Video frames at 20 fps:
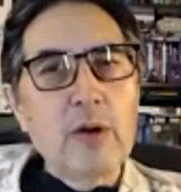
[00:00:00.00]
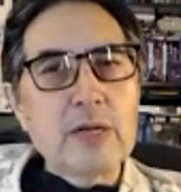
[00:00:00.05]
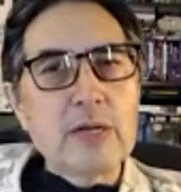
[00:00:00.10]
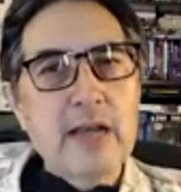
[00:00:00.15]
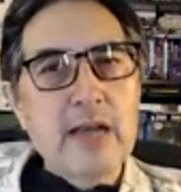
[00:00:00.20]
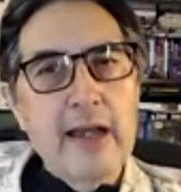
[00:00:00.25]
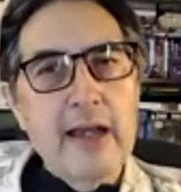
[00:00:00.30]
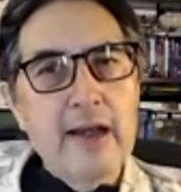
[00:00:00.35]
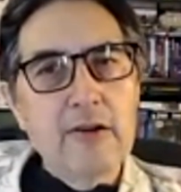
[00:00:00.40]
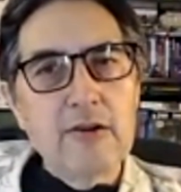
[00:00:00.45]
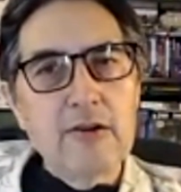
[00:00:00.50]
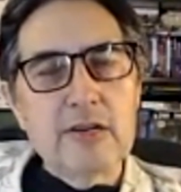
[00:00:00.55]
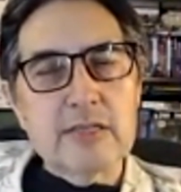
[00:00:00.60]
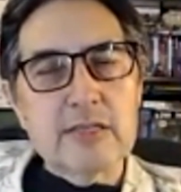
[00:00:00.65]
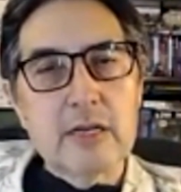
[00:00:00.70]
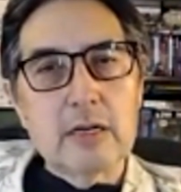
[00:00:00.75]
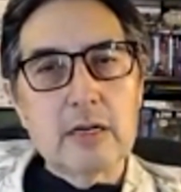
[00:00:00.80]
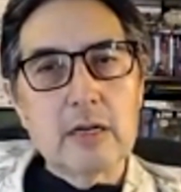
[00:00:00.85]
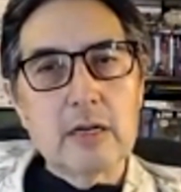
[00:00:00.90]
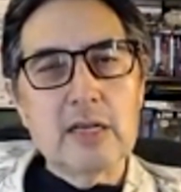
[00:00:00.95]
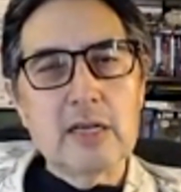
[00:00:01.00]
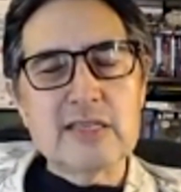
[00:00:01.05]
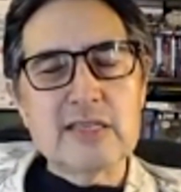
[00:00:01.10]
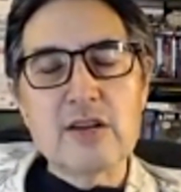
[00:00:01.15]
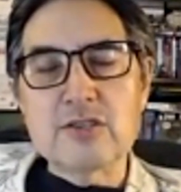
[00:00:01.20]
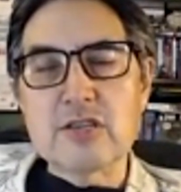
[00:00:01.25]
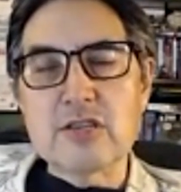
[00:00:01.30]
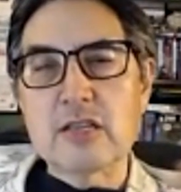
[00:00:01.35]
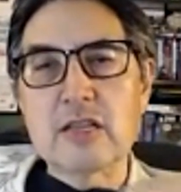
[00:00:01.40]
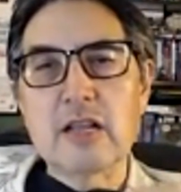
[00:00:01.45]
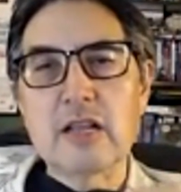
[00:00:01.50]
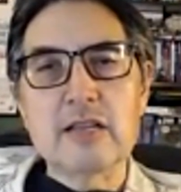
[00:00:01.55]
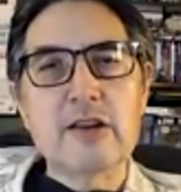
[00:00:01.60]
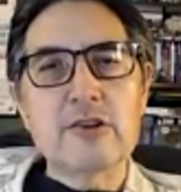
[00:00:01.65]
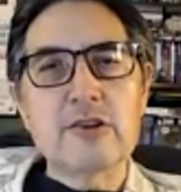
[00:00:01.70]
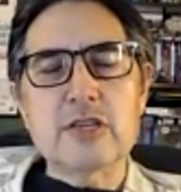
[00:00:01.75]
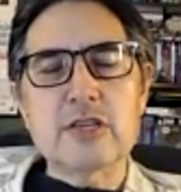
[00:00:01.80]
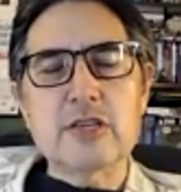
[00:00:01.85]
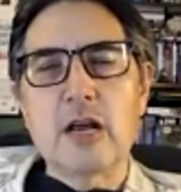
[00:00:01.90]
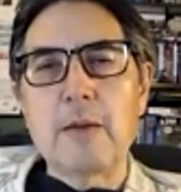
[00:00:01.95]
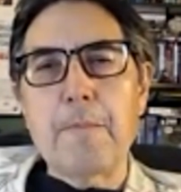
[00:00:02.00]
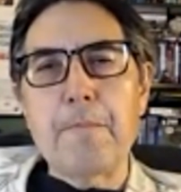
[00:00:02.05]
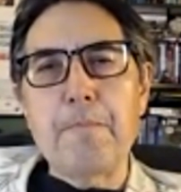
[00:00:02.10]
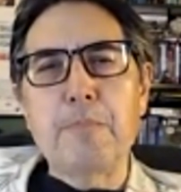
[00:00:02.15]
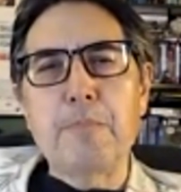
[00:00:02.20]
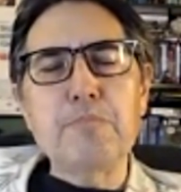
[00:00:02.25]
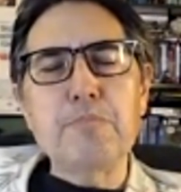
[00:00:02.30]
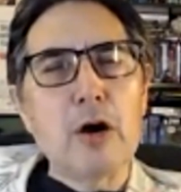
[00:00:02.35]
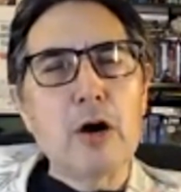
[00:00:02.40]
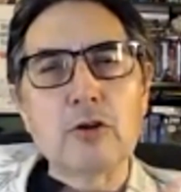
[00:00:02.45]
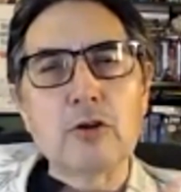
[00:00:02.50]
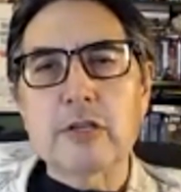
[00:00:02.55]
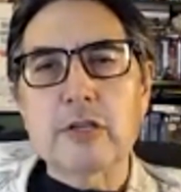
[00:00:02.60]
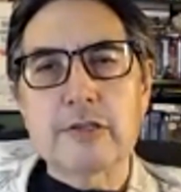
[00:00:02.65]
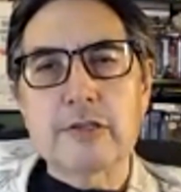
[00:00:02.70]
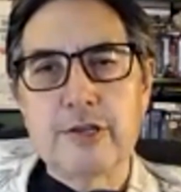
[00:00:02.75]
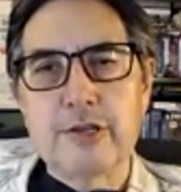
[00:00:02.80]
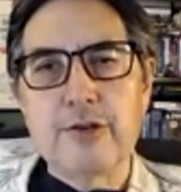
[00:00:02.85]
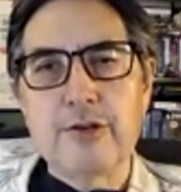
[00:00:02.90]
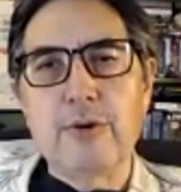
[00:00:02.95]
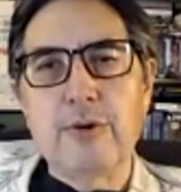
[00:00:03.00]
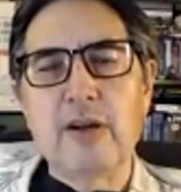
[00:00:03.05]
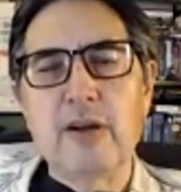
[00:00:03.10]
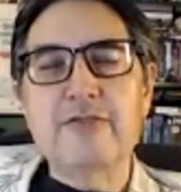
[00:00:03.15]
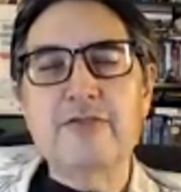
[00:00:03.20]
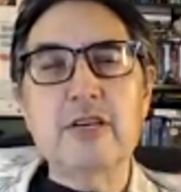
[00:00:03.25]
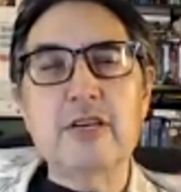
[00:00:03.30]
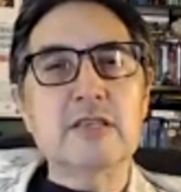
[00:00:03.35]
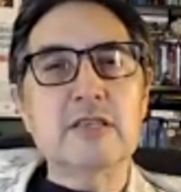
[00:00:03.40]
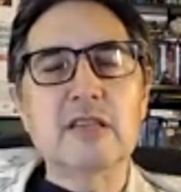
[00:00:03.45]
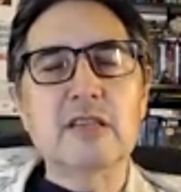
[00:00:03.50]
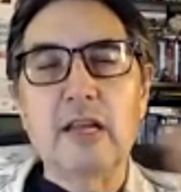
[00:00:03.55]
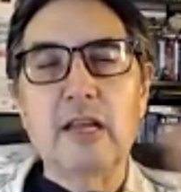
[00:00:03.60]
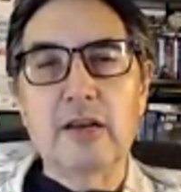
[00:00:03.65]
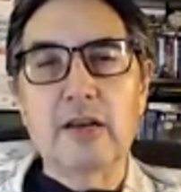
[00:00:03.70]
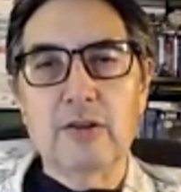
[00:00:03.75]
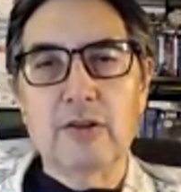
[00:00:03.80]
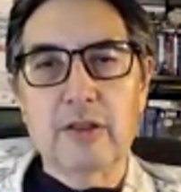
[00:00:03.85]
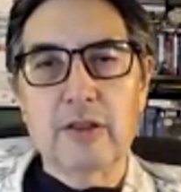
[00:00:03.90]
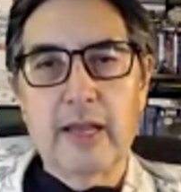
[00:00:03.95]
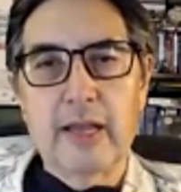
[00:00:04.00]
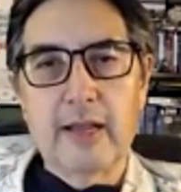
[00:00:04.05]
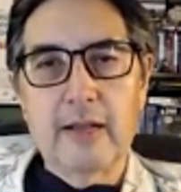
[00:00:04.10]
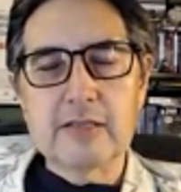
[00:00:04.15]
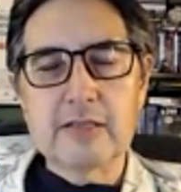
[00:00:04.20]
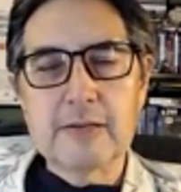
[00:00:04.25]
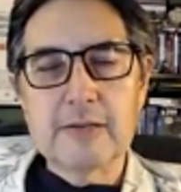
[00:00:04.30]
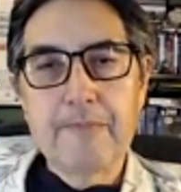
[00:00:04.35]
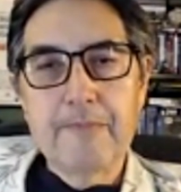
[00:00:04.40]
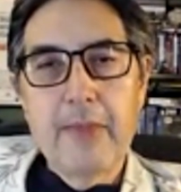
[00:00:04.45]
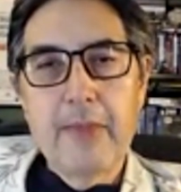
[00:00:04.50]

wasn't Harrison because there's a there's a multitude of just little things.